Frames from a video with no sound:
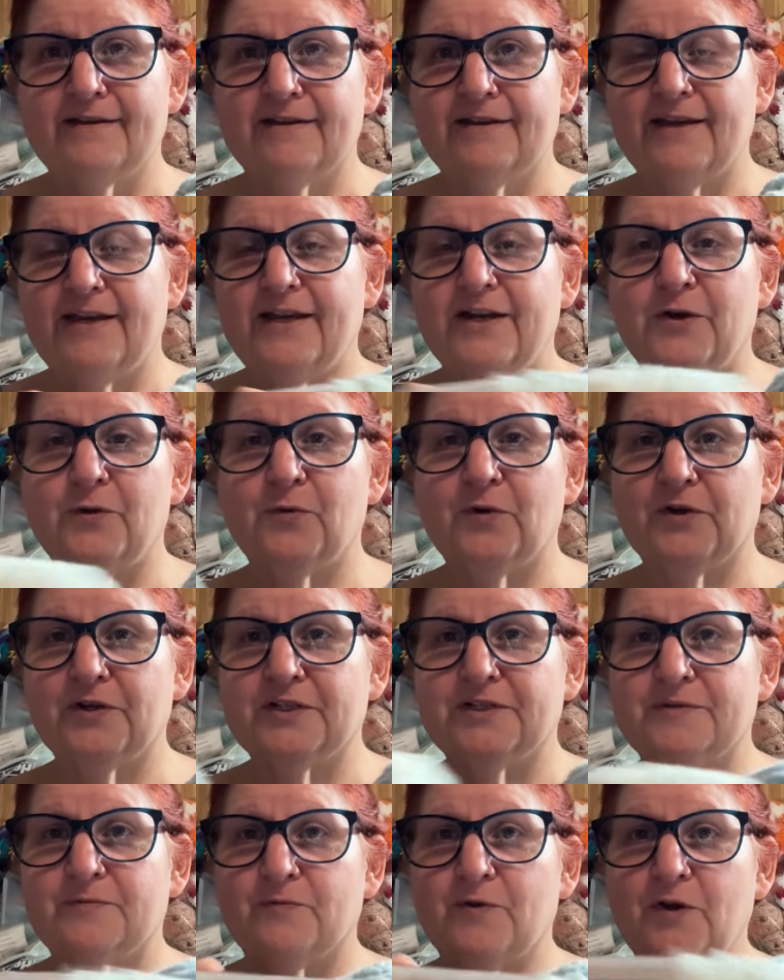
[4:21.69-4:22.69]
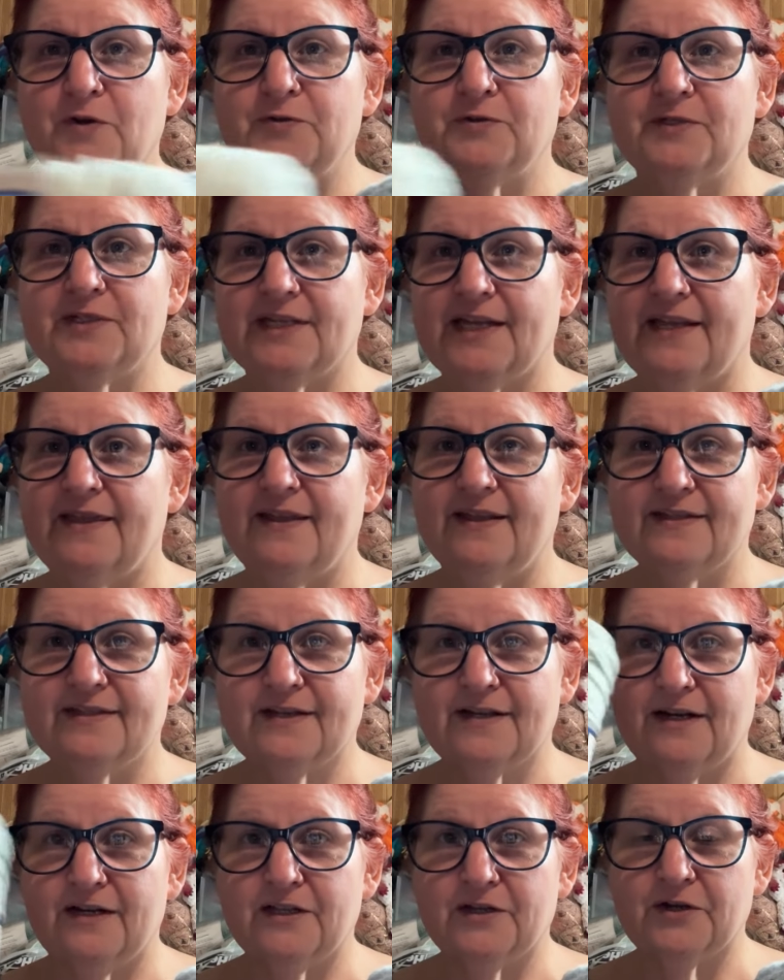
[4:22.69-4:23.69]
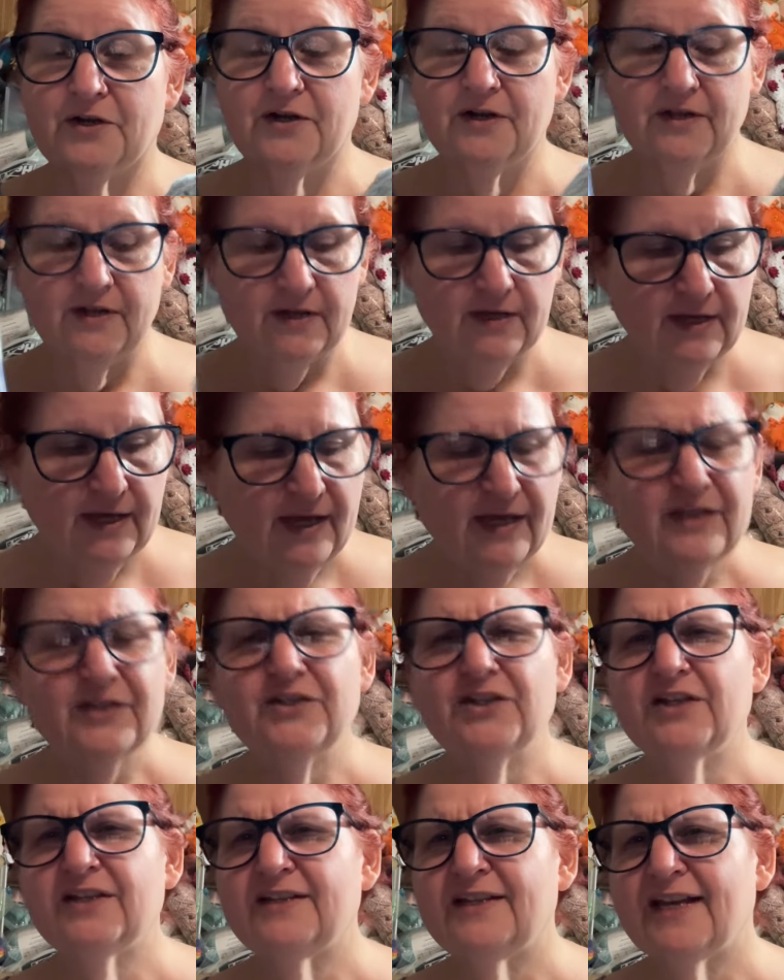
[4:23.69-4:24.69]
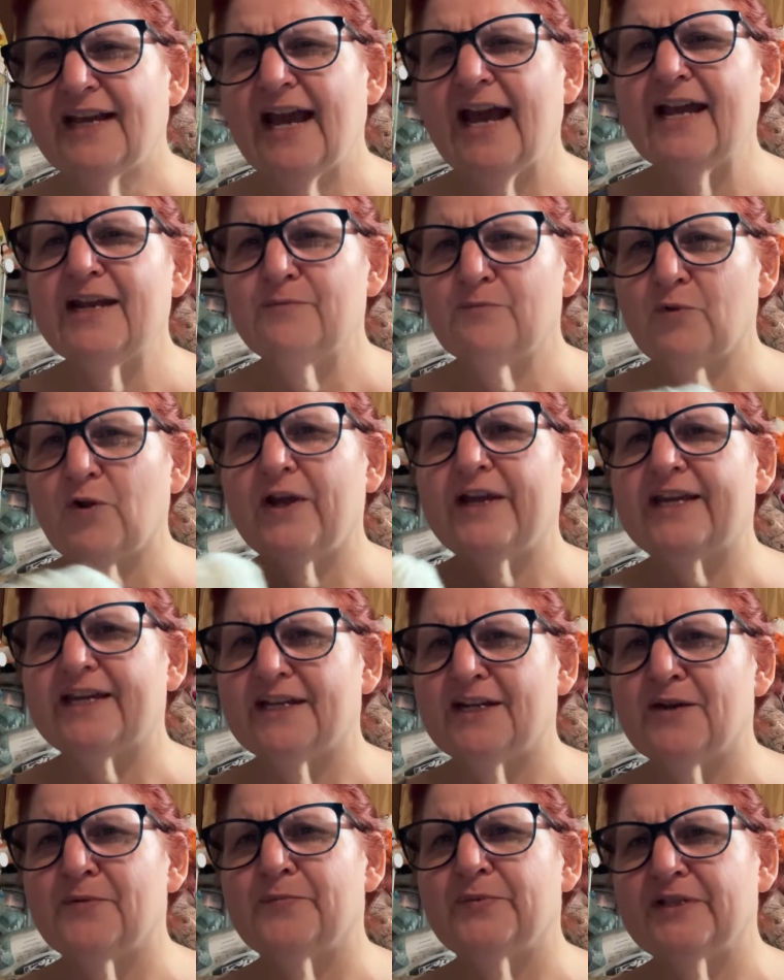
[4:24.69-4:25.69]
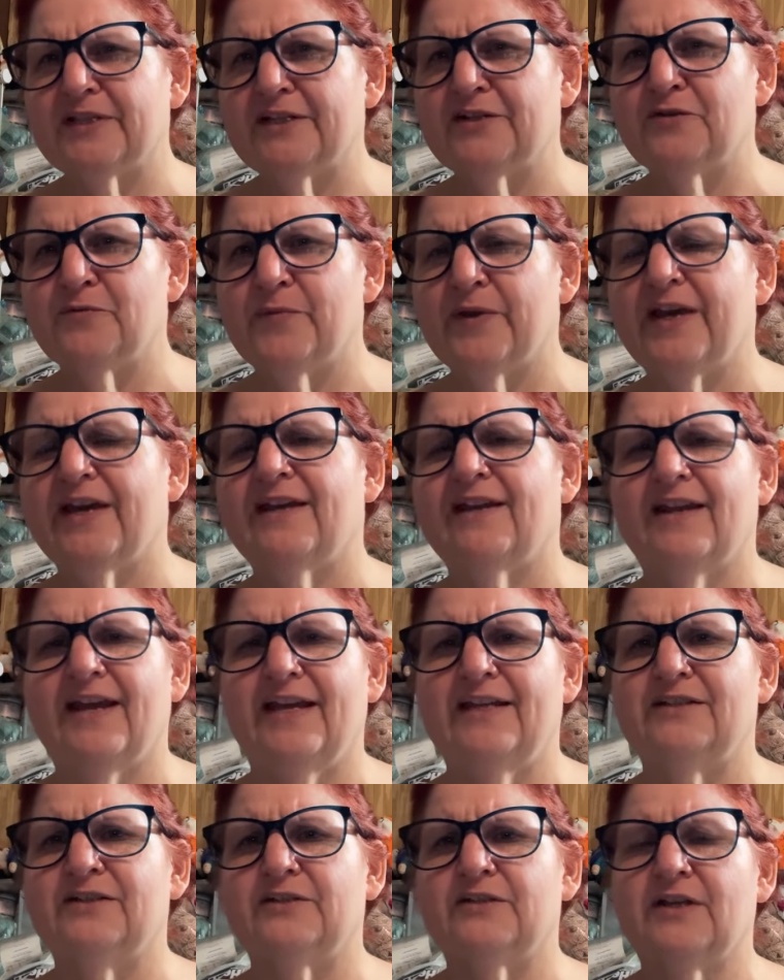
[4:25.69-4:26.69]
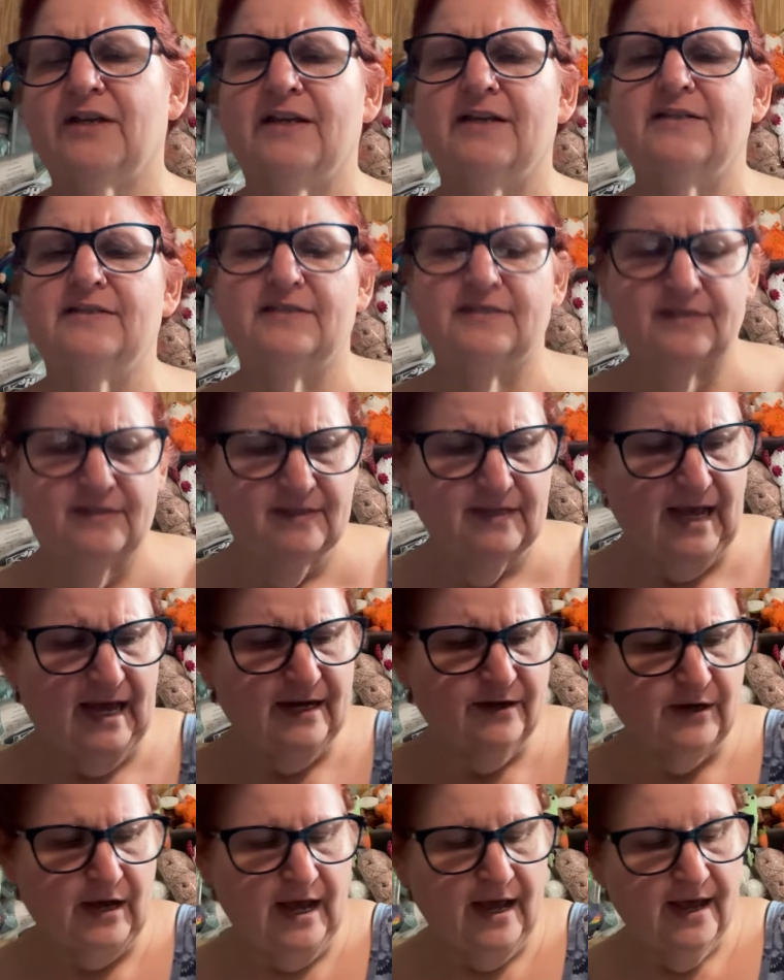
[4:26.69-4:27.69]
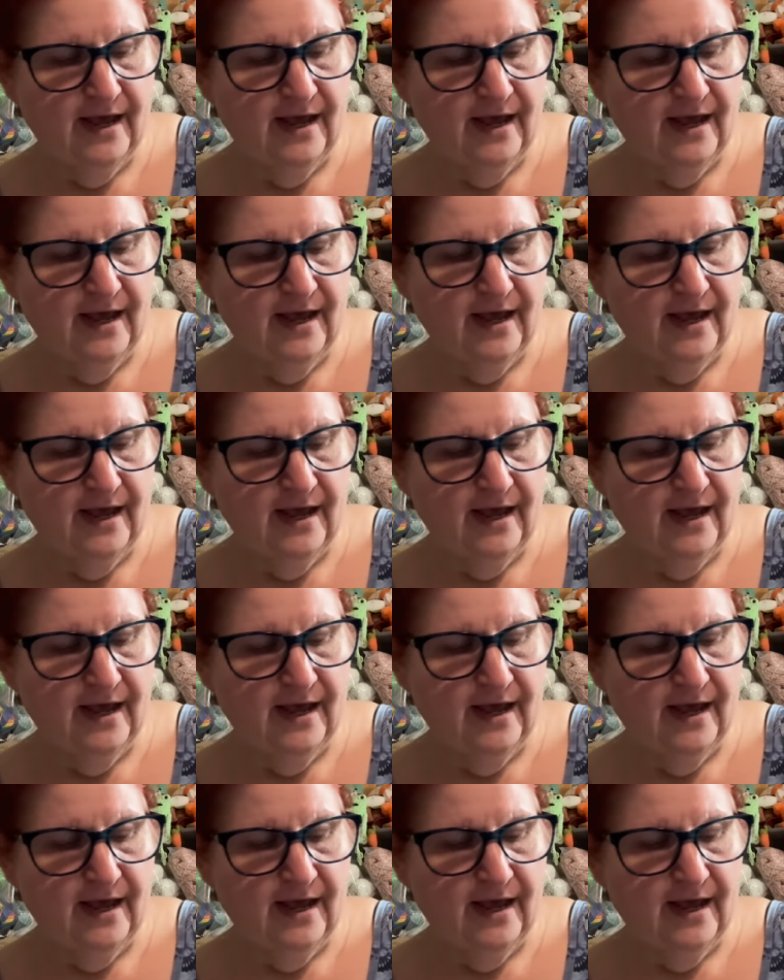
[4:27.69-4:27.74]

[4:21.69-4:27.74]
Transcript: you know, work some rows in this color just to kind of break it up a little bit and just because I don't,